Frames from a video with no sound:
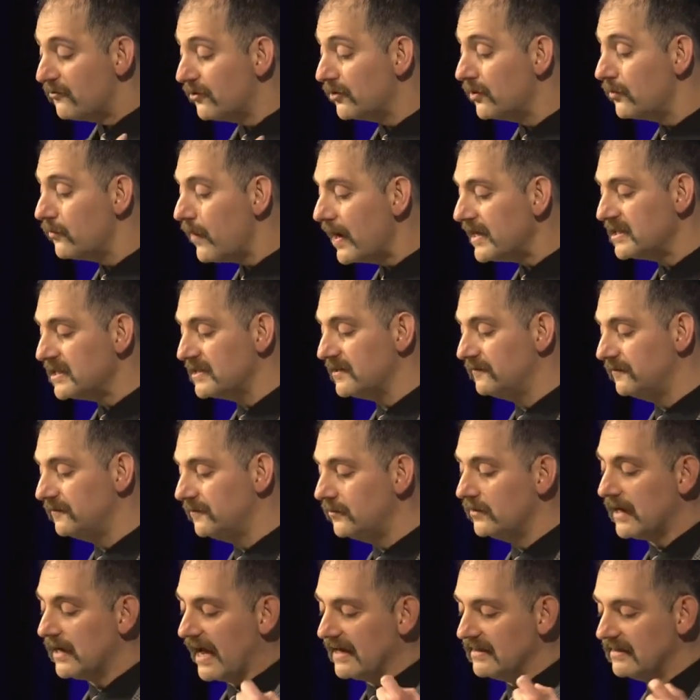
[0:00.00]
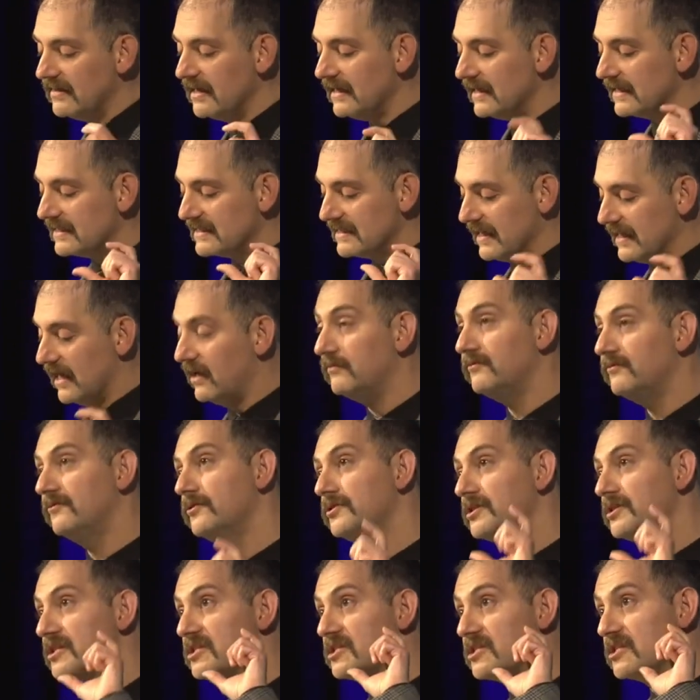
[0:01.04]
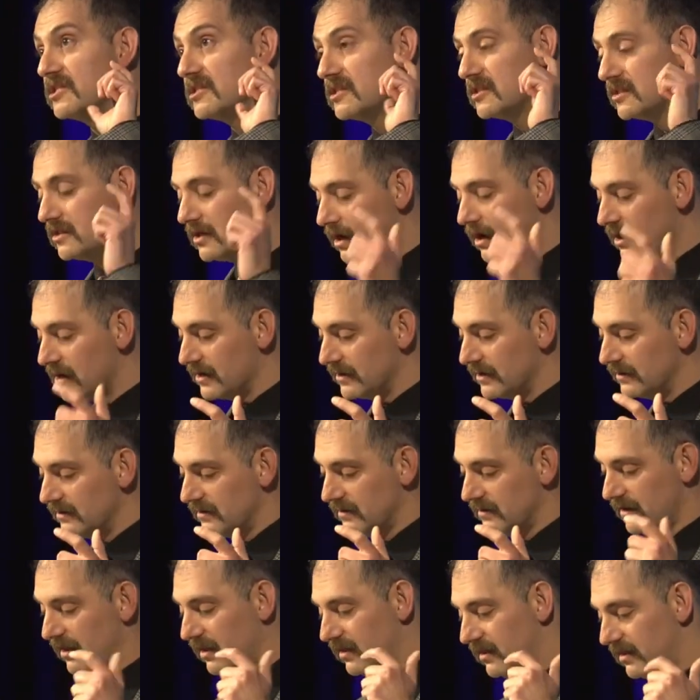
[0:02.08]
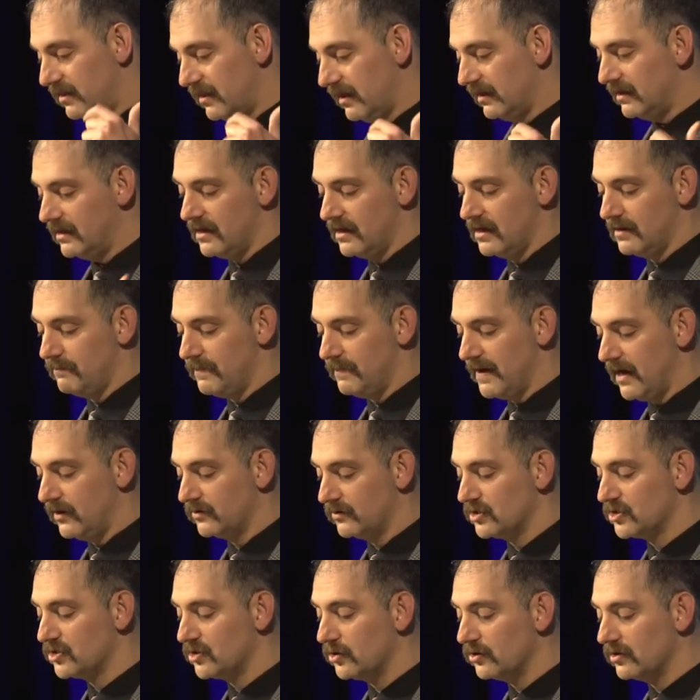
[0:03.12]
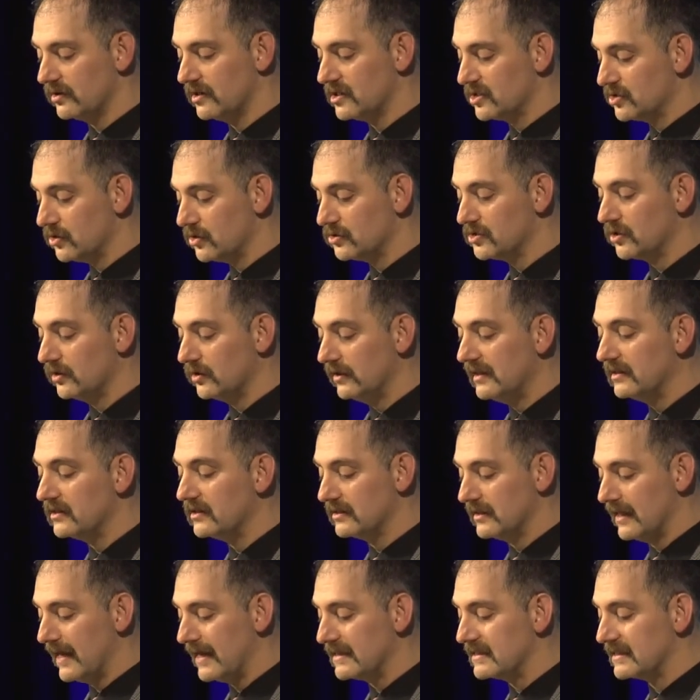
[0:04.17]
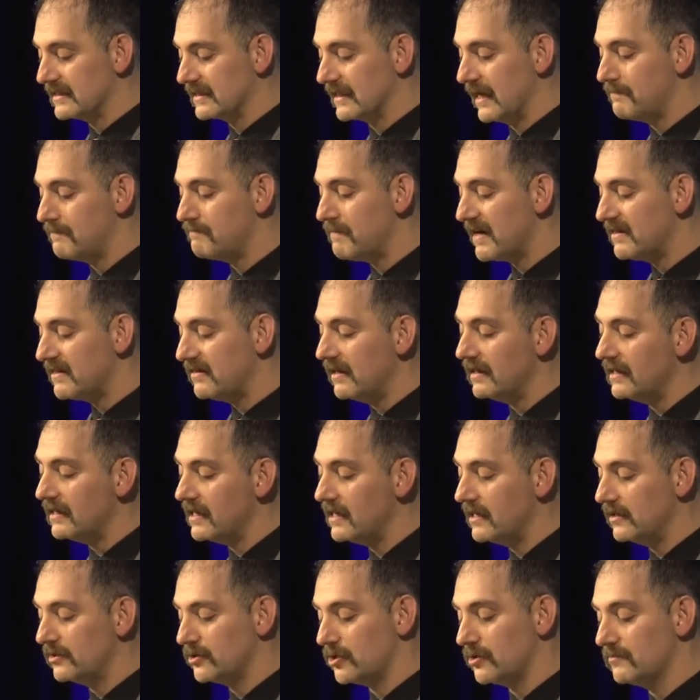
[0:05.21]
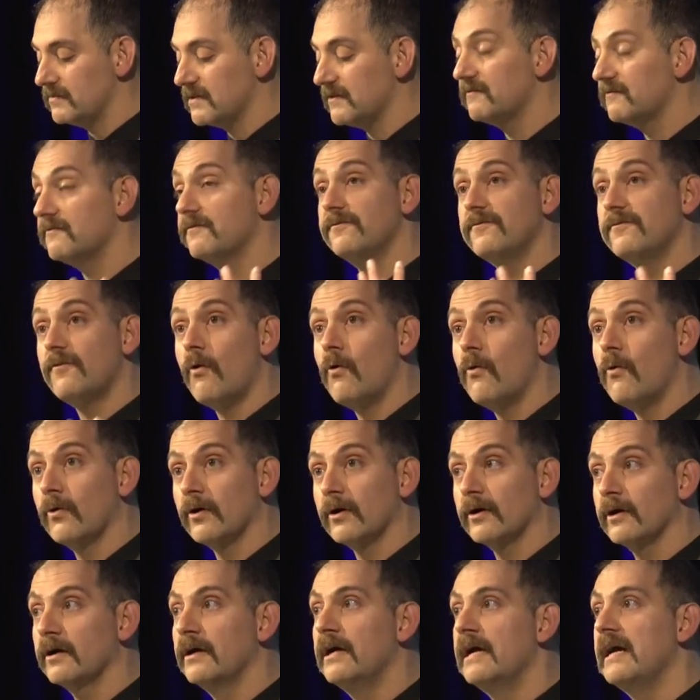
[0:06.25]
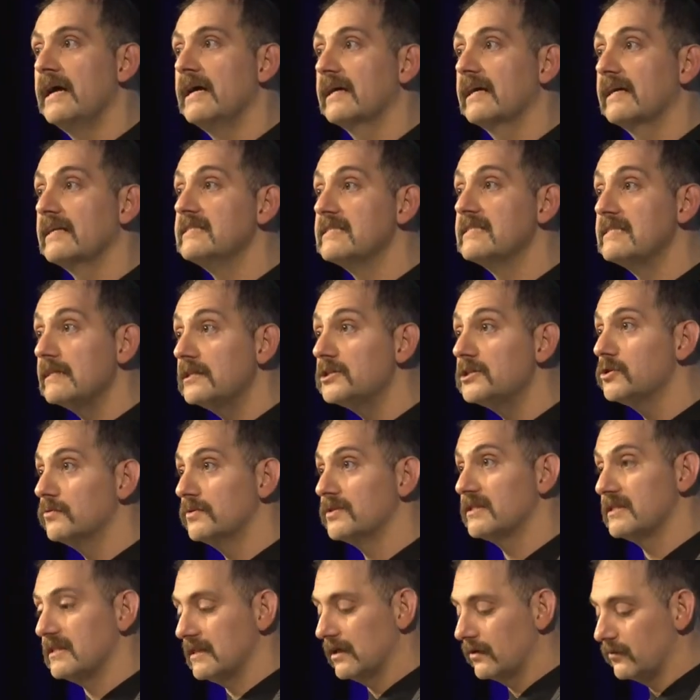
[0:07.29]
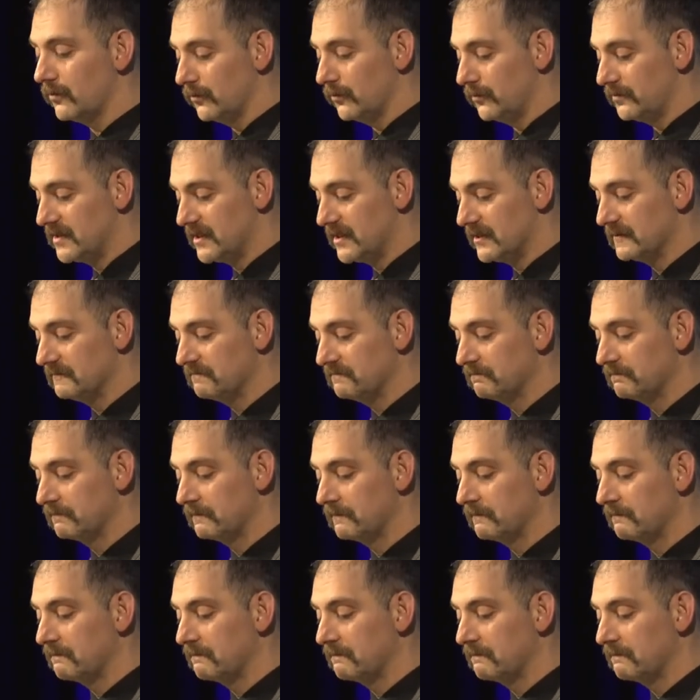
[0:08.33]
For the right to food, I think it's helpful to start thinking about the sociolegal landscape by thinking in terms of four constituency groups.